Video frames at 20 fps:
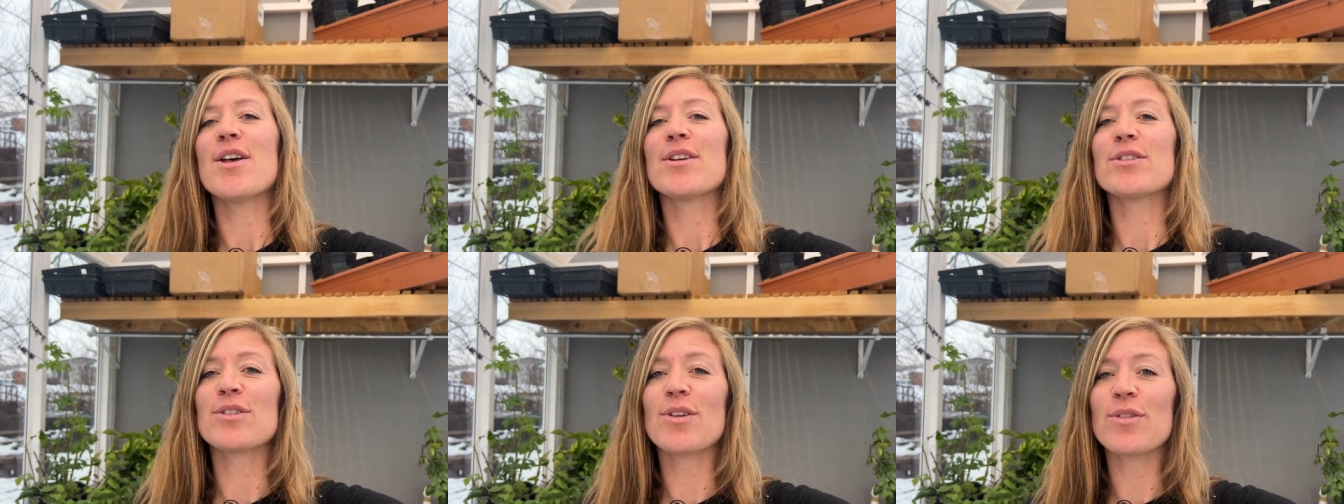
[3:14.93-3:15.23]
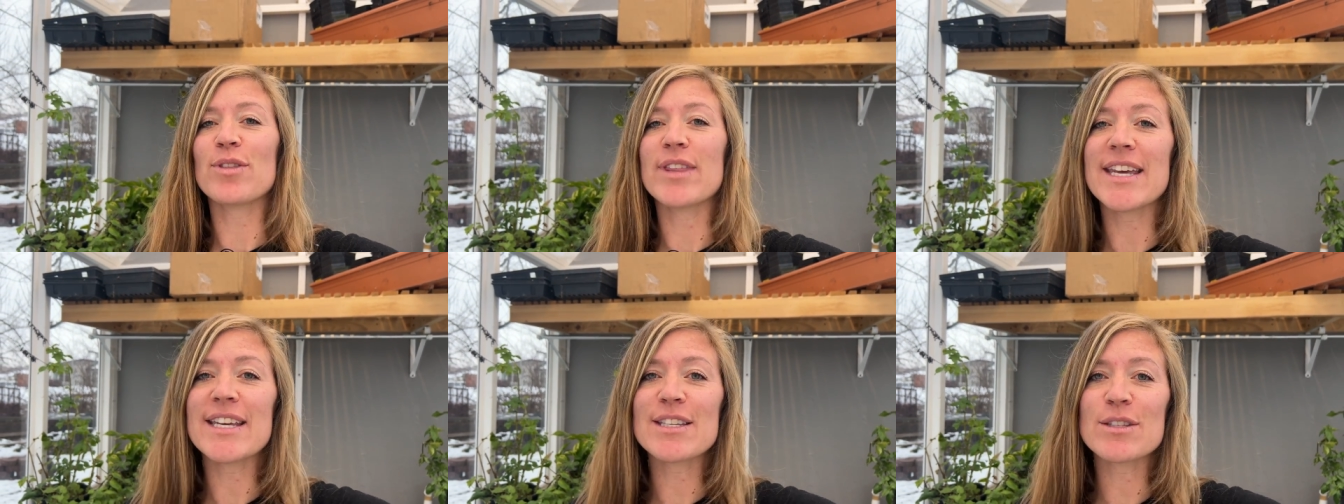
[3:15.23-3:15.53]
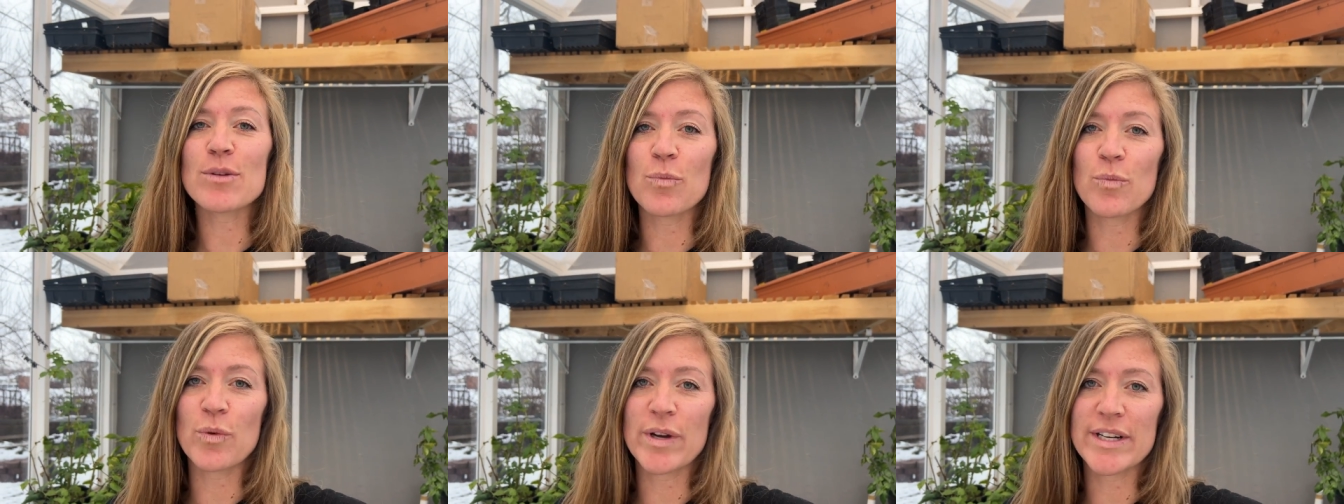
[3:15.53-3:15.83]
So
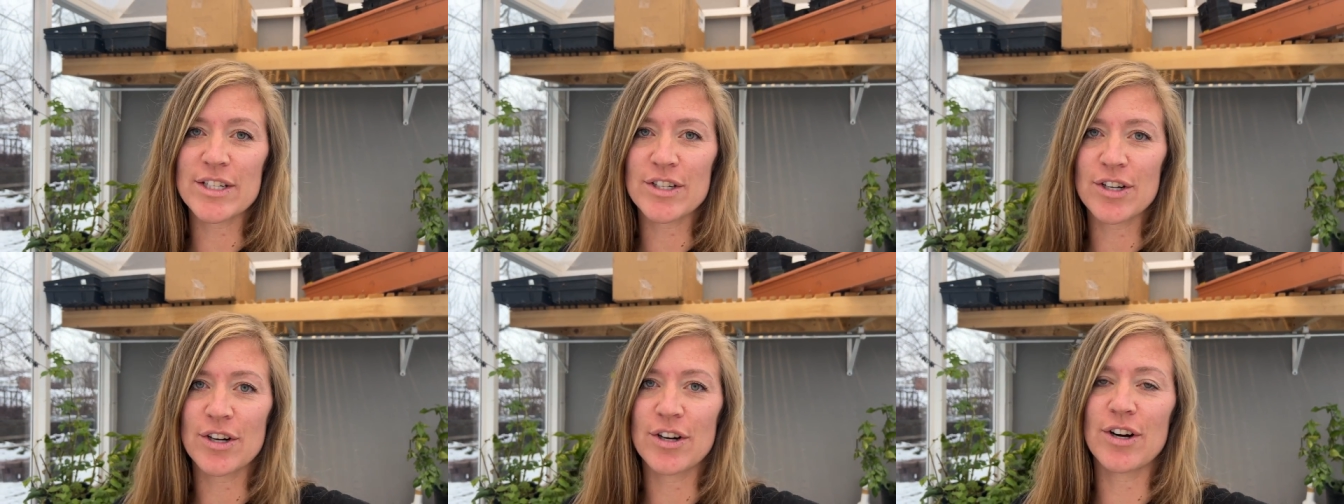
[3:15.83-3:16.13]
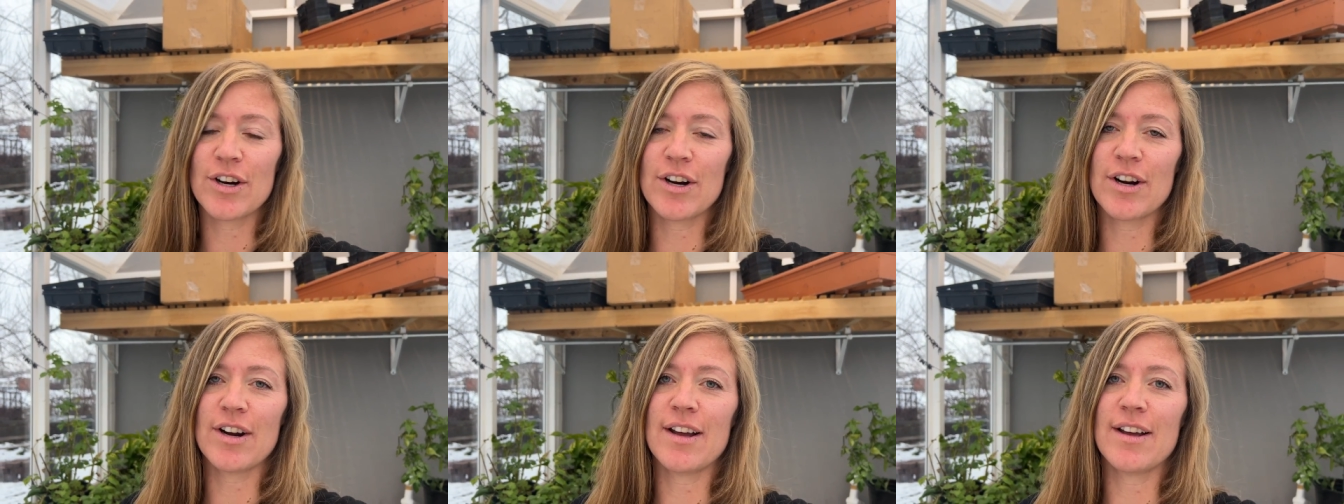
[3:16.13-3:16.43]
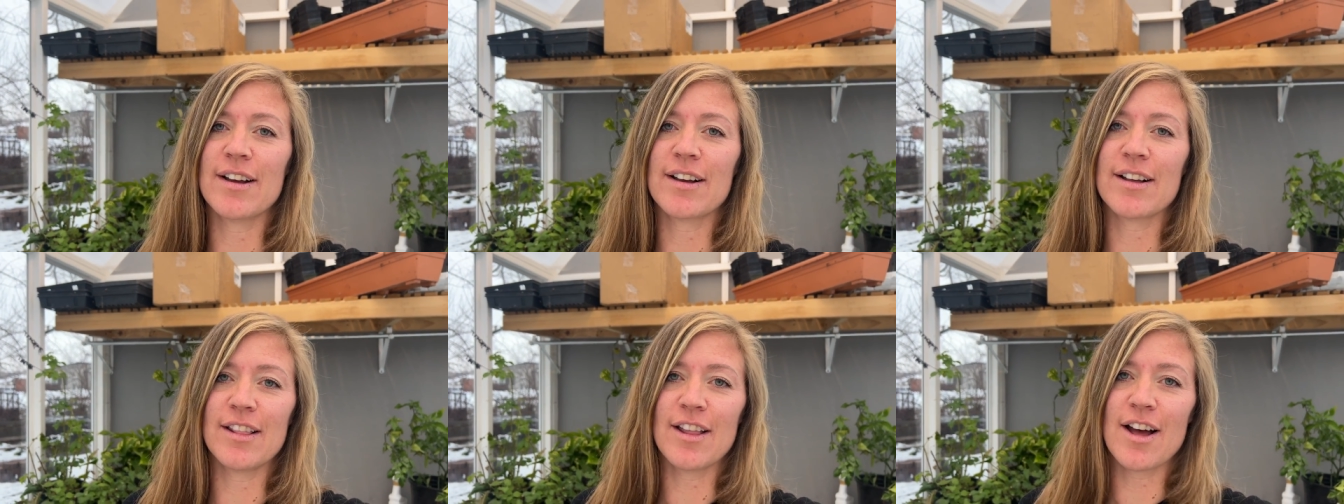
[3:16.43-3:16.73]
this
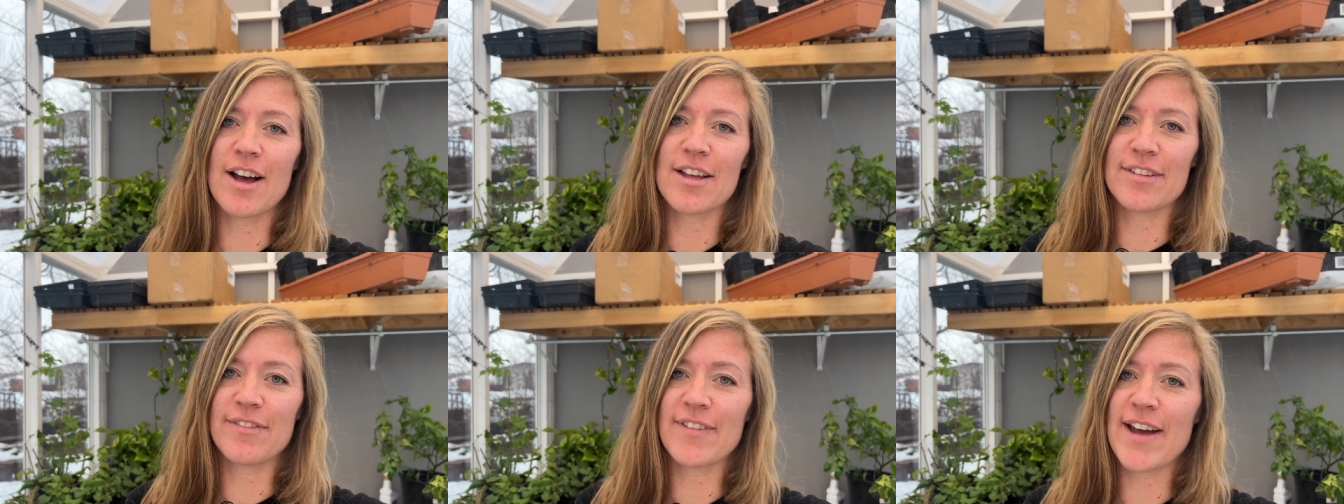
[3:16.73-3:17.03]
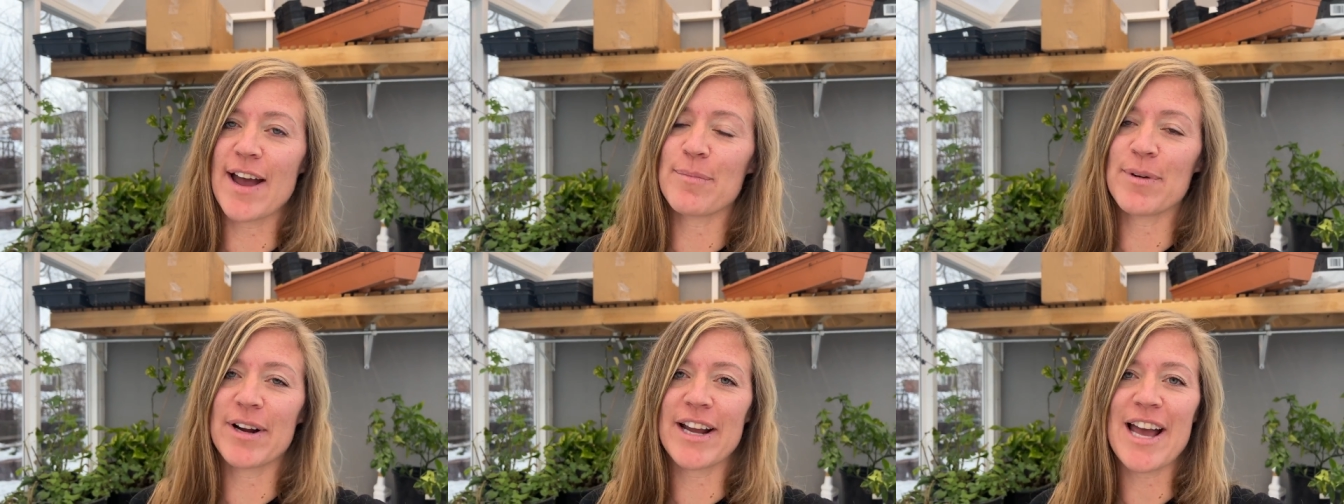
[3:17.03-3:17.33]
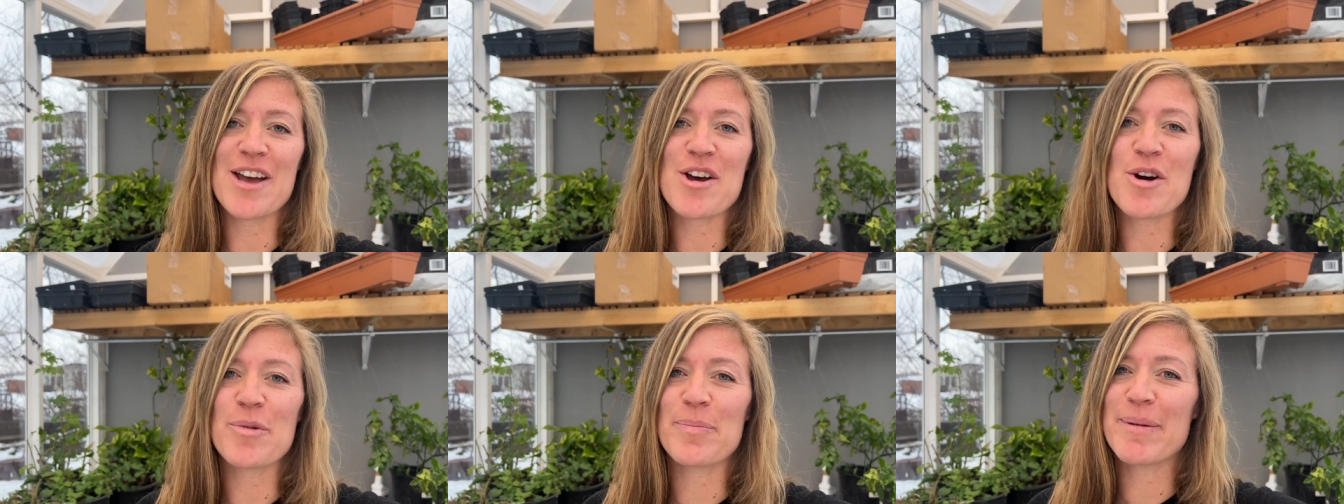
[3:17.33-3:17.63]
winter cloth fabric.
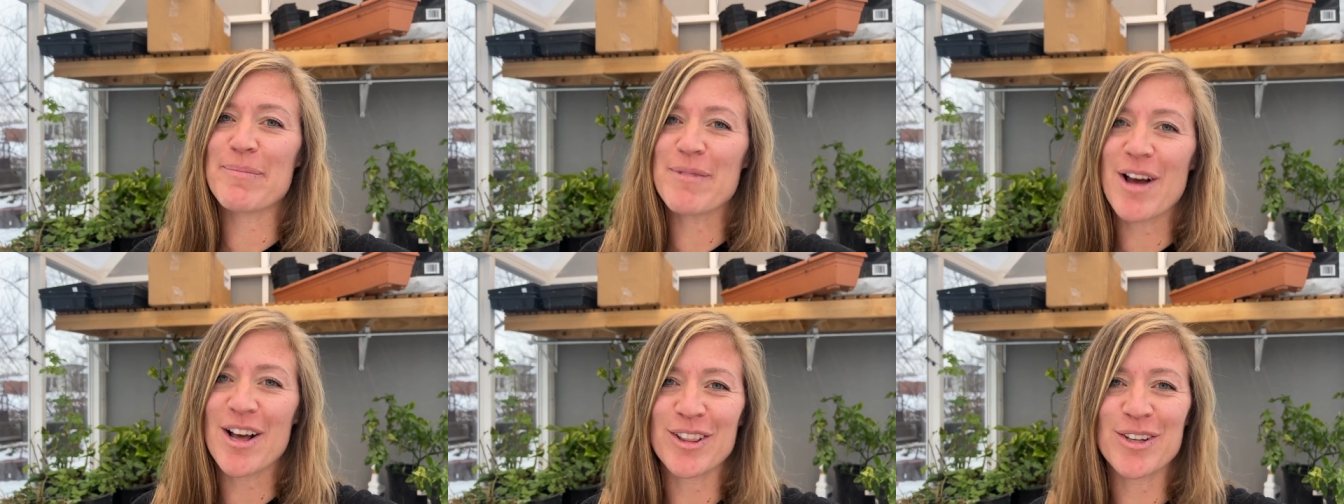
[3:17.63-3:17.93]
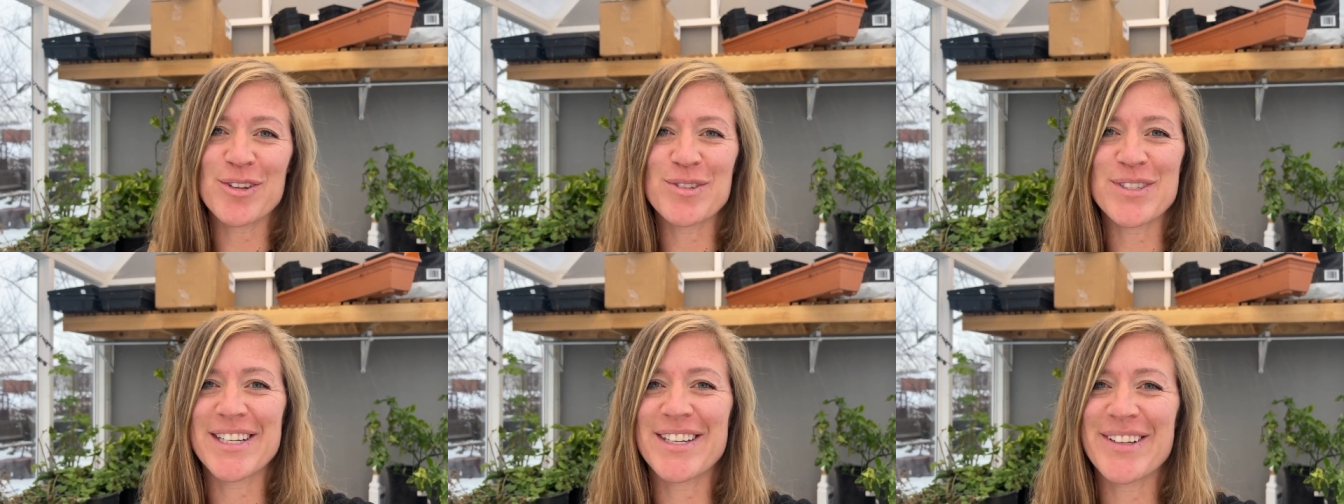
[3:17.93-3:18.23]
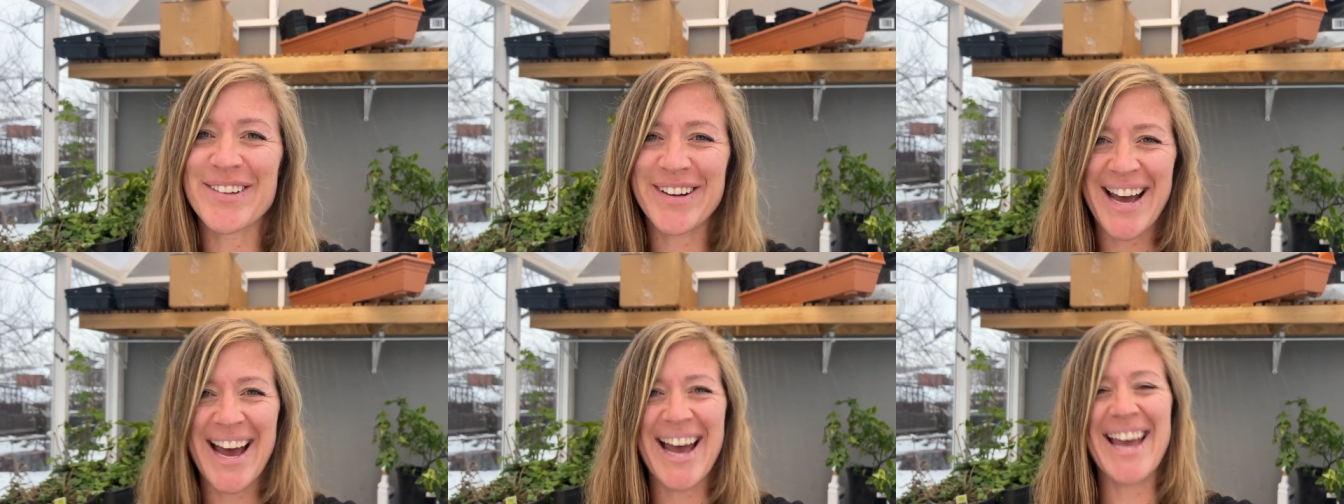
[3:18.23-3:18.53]
I hope I'm not losing
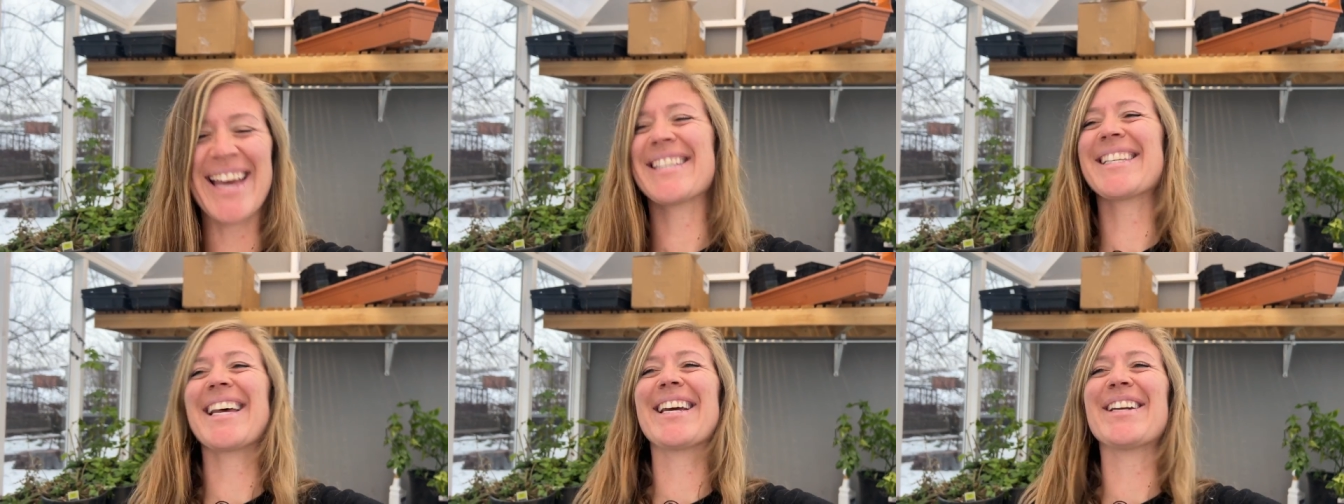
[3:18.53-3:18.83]
you guys.